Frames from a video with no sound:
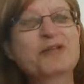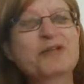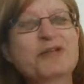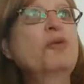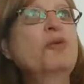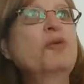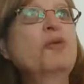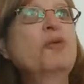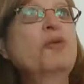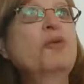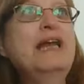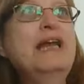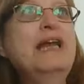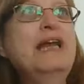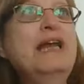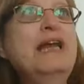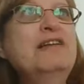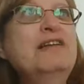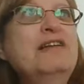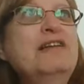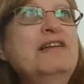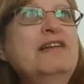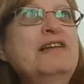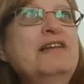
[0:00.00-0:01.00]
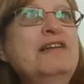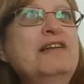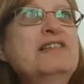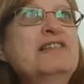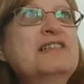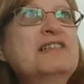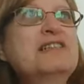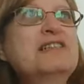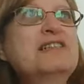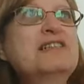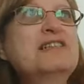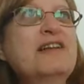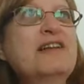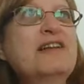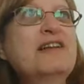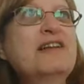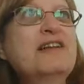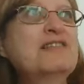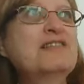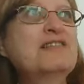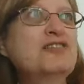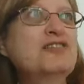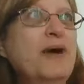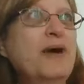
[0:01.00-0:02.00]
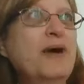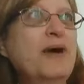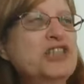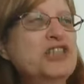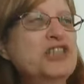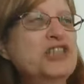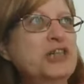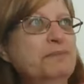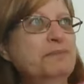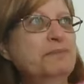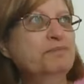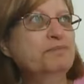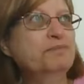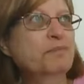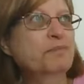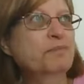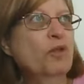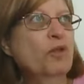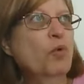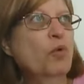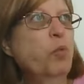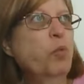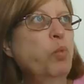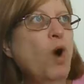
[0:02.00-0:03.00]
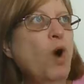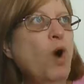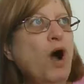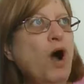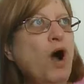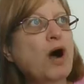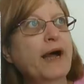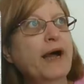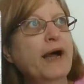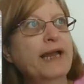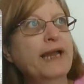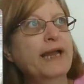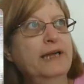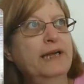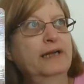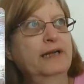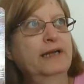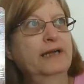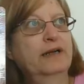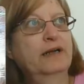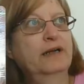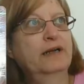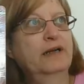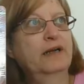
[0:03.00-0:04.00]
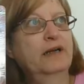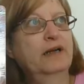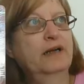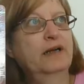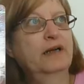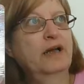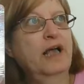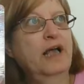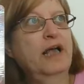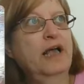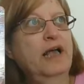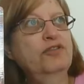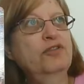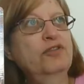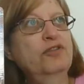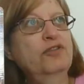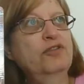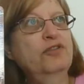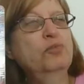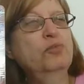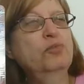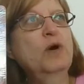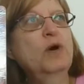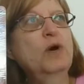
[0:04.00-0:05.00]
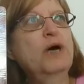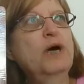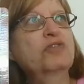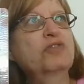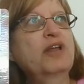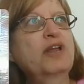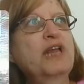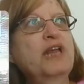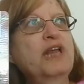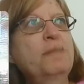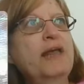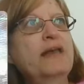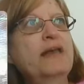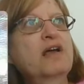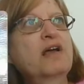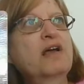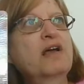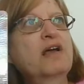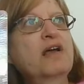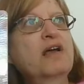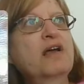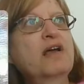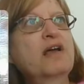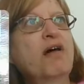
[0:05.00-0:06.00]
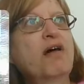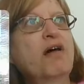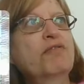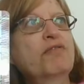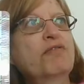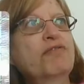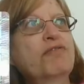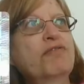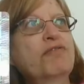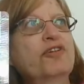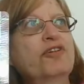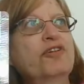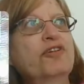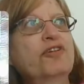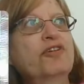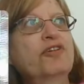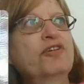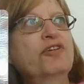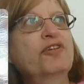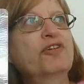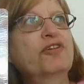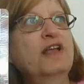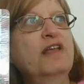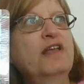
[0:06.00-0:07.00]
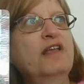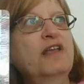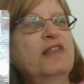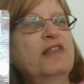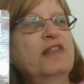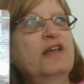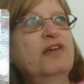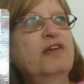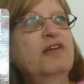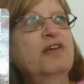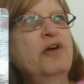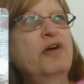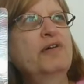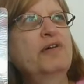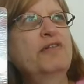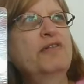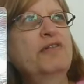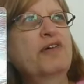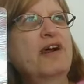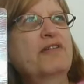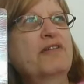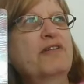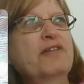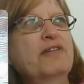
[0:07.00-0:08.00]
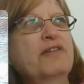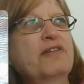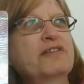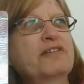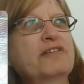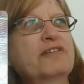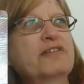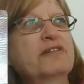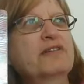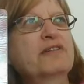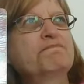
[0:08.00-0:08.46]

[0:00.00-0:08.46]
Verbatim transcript: So we need to study the situation. Why has the world suddenly been engulfed in the coronavirus?